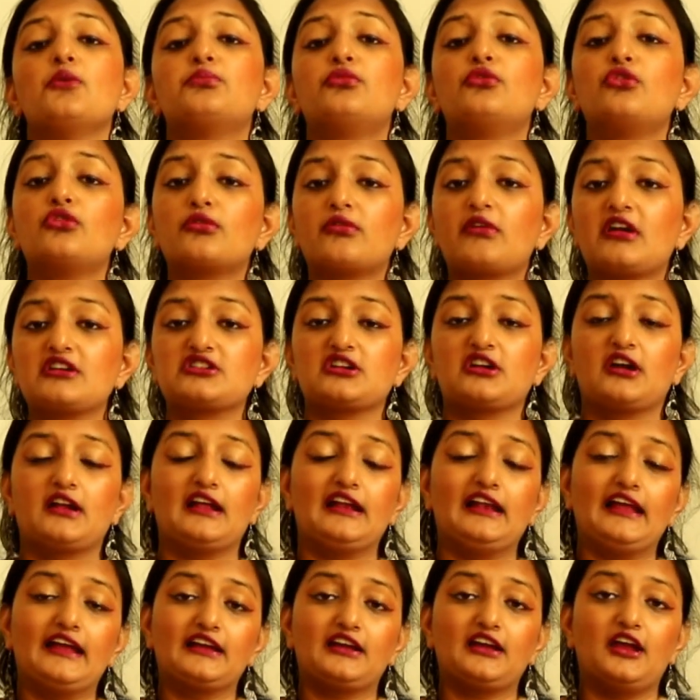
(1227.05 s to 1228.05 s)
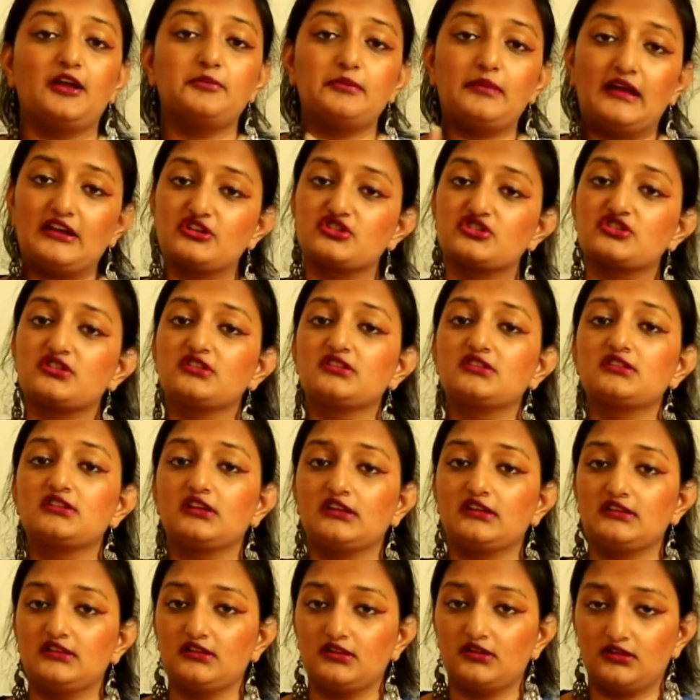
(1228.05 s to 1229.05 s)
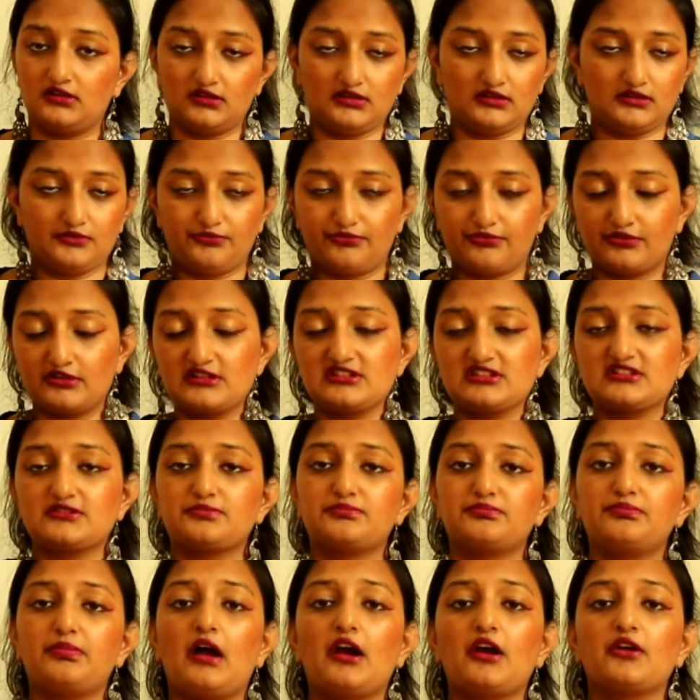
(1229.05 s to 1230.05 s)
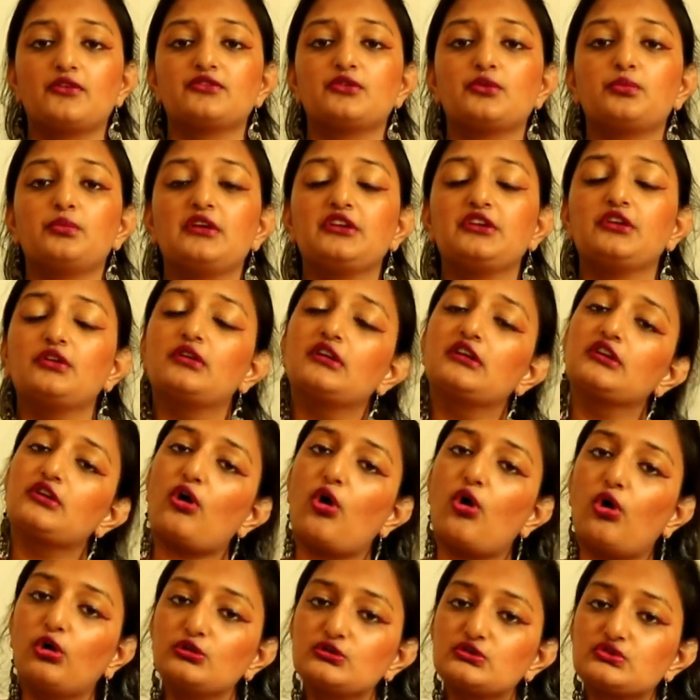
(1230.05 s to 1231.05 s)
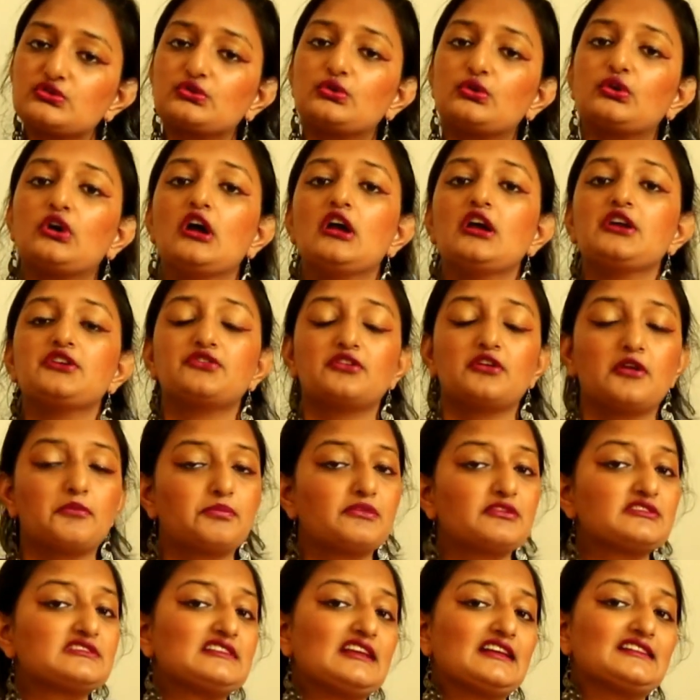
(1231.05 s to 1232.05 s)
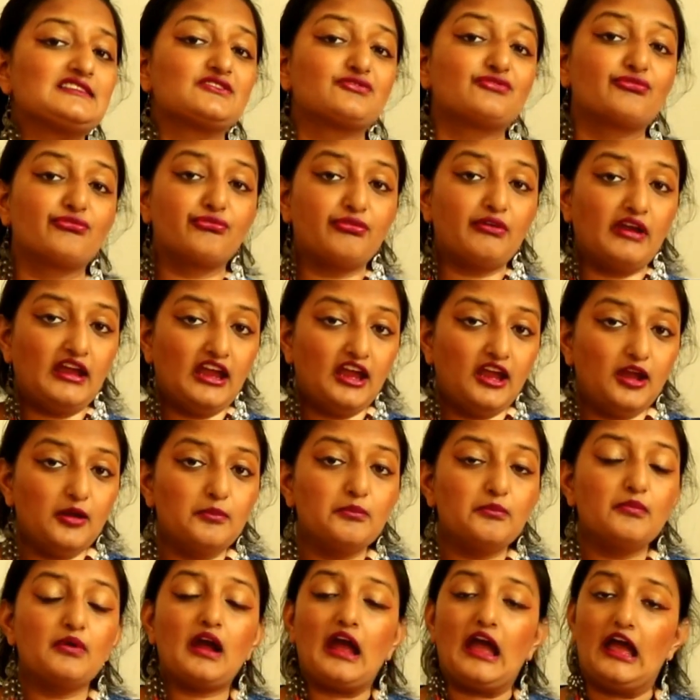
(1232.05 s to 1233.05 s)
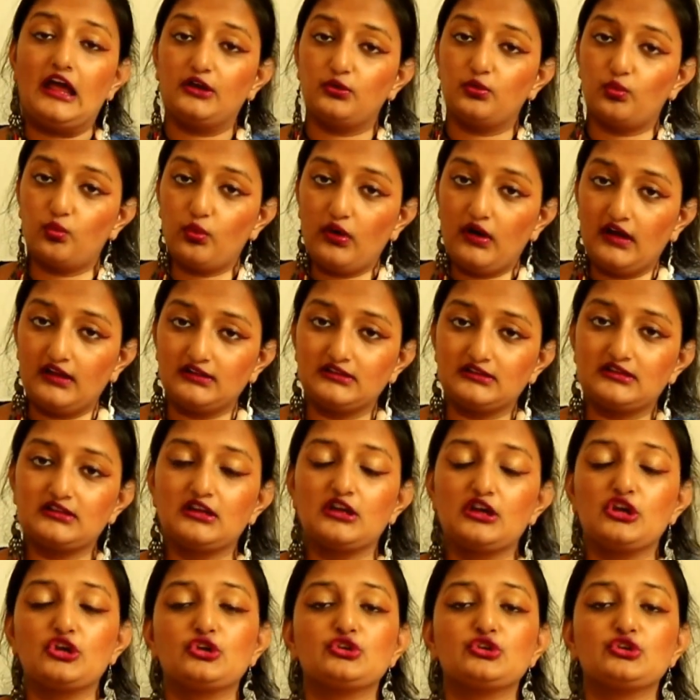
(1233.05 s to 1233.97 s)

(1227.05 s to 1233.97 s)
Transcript: Purvashada, like I mentioned in the first part of the video, it also represents fame and wealth.